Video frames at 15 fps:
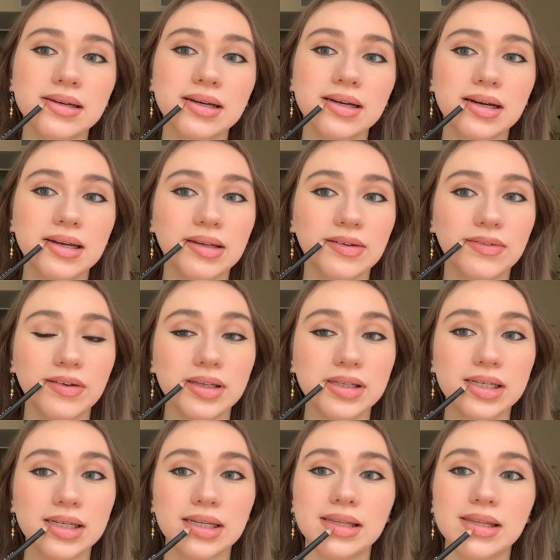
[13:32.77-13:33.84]
kind of
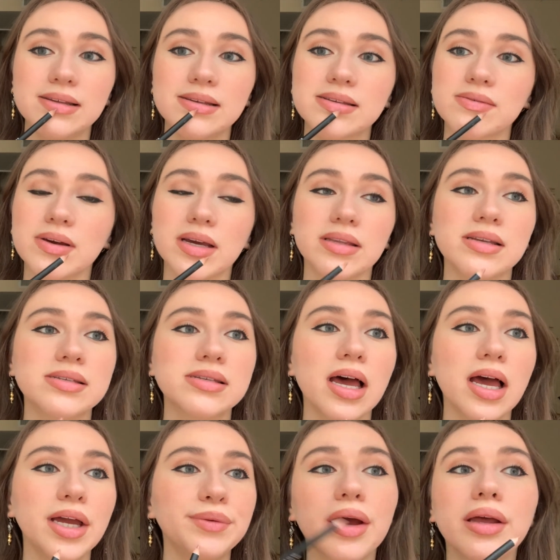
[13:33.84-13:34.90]
fills it in this way on the
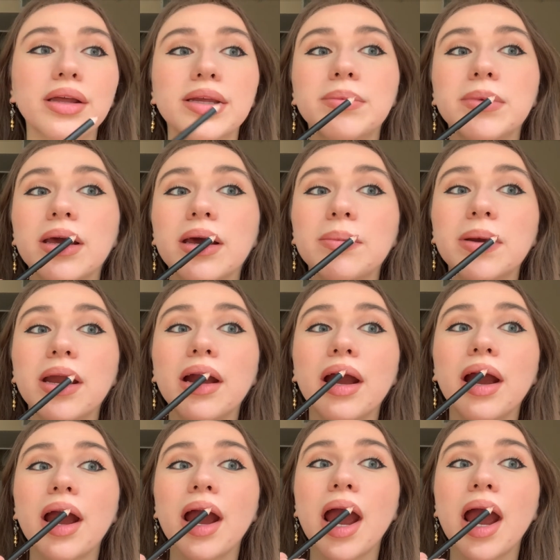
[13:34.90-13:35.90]
side. Same thing up here.